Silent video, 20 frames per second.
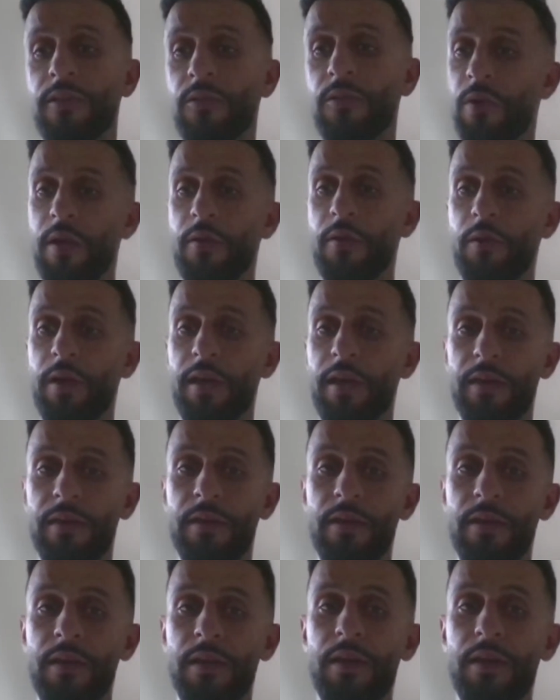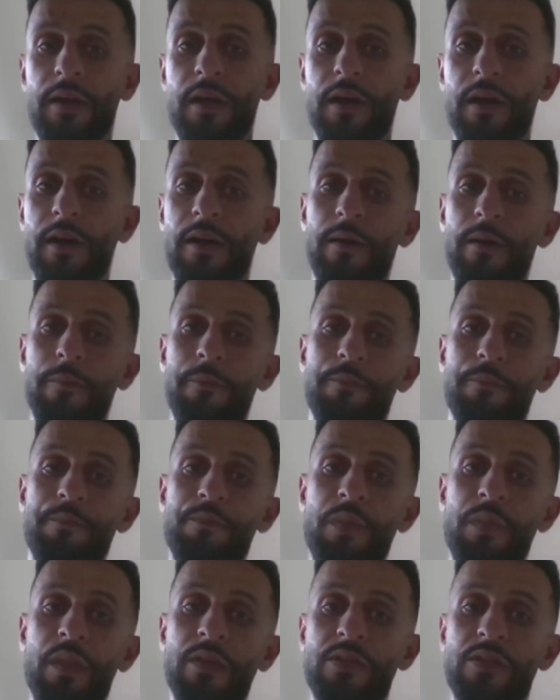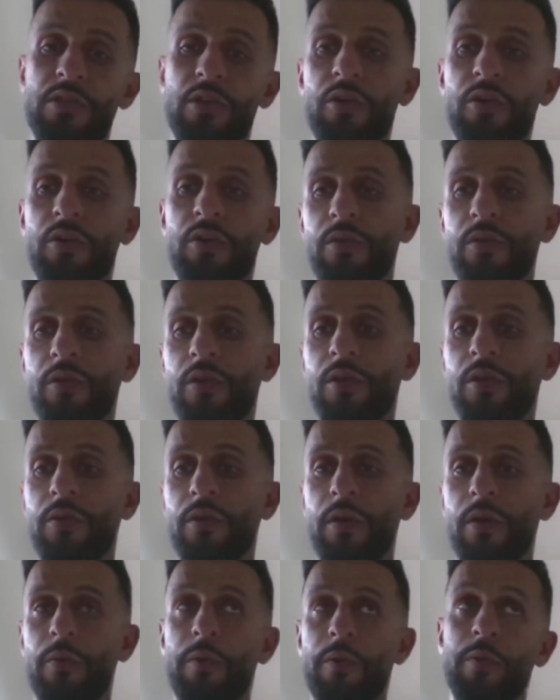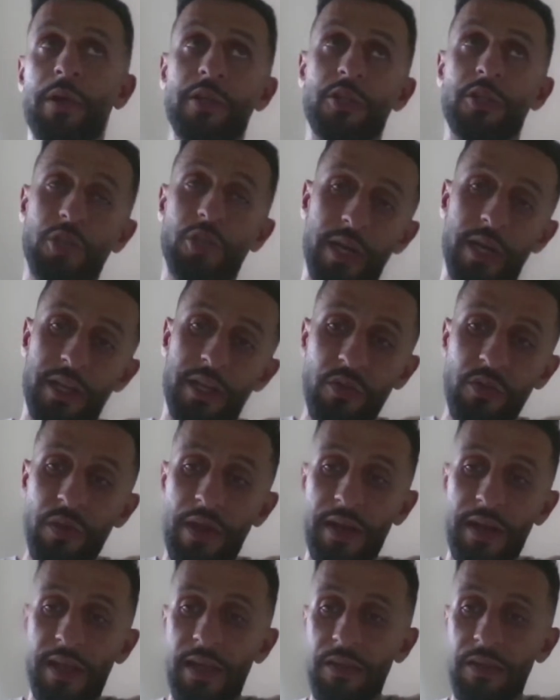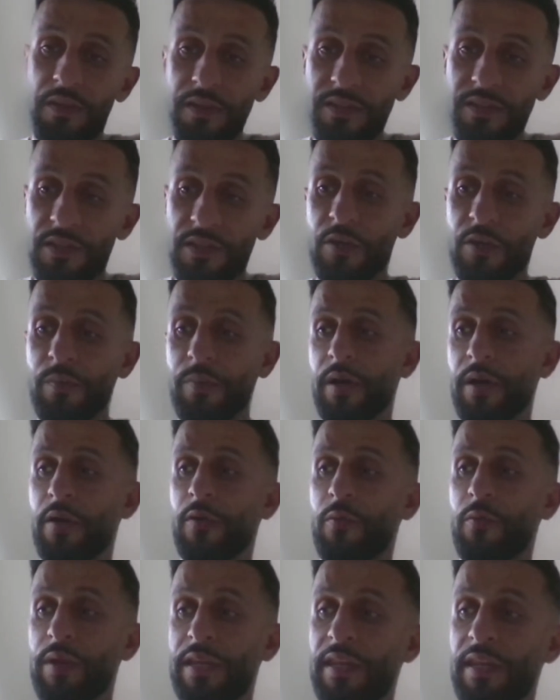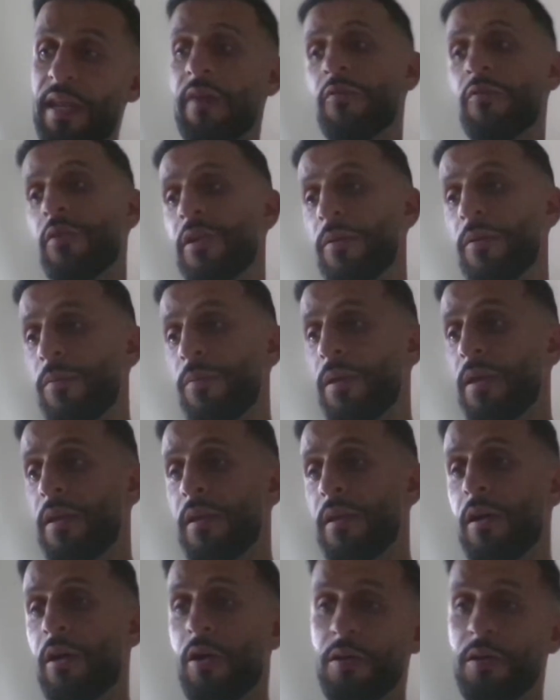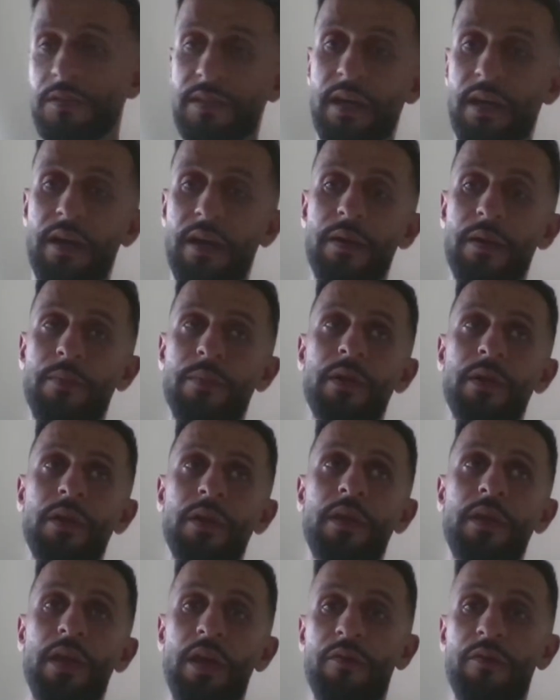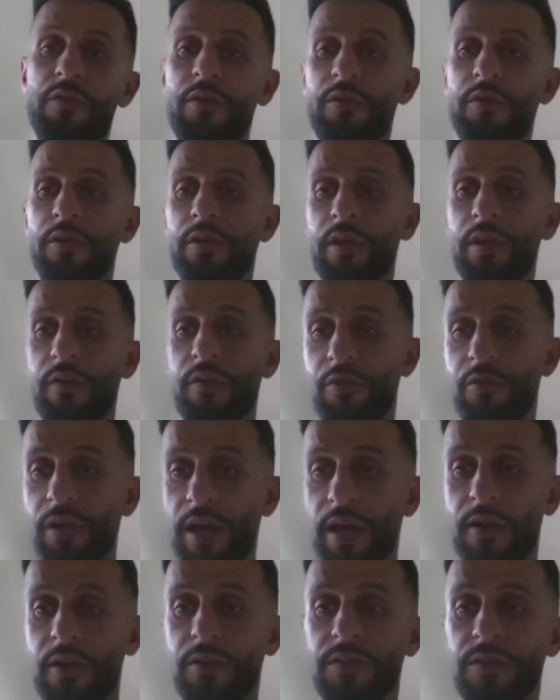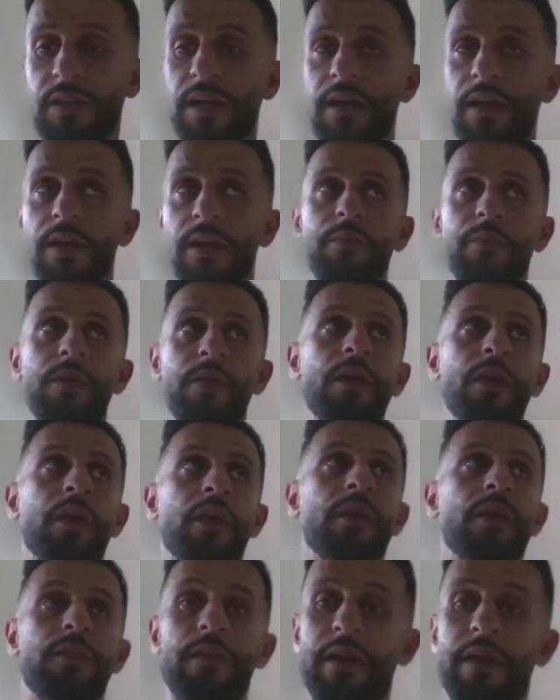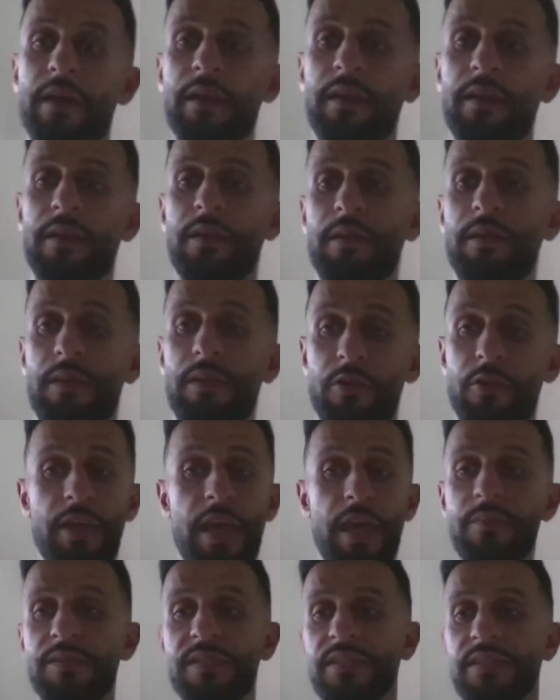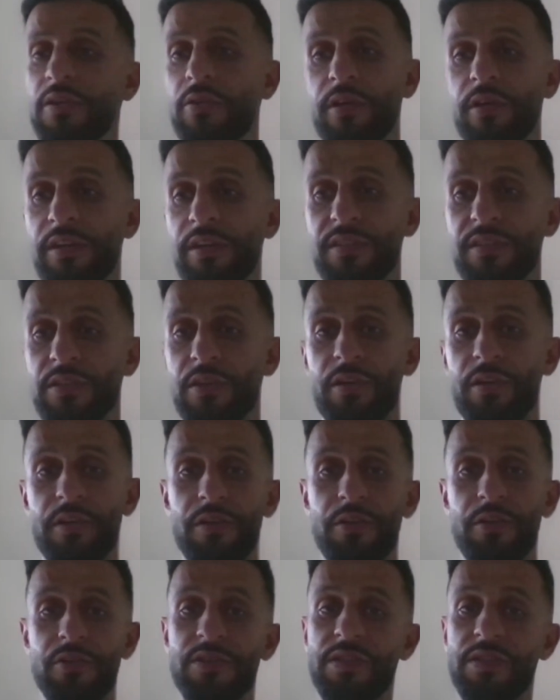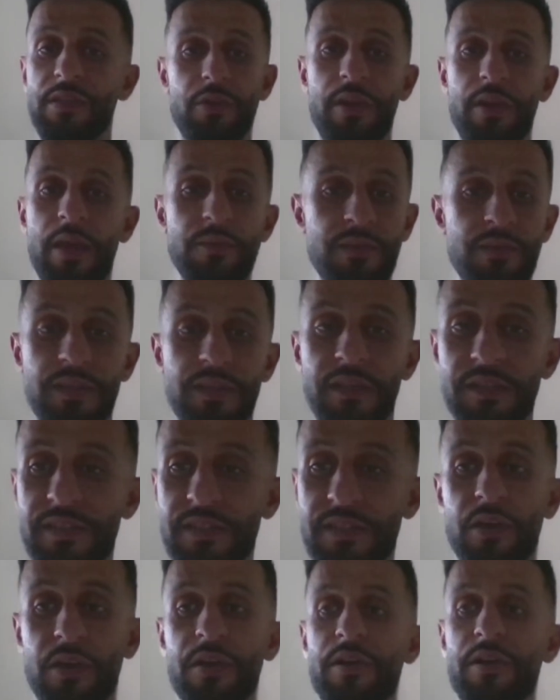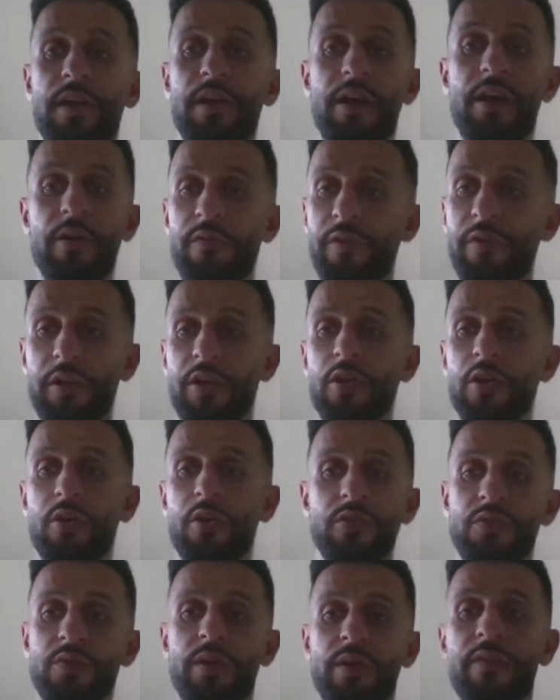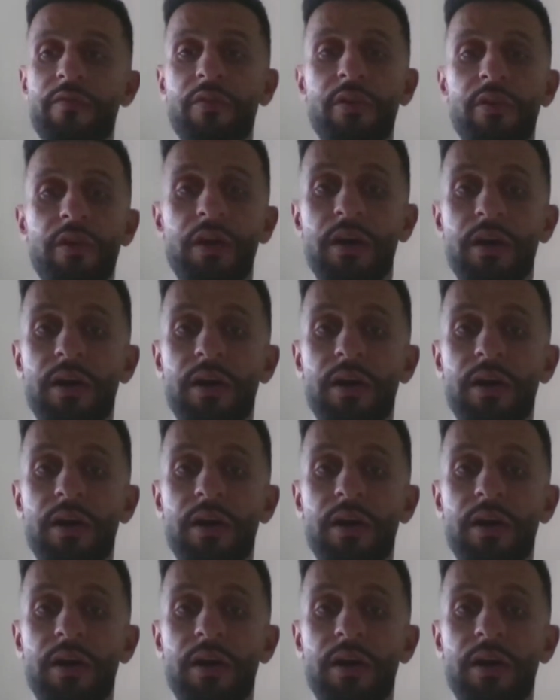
the right way. Um, so we want to try to do that again this year, but we need everyone to be on time. If you're not on time, then your game's still gonna start. Your game's gonna start, however it goes, whatever,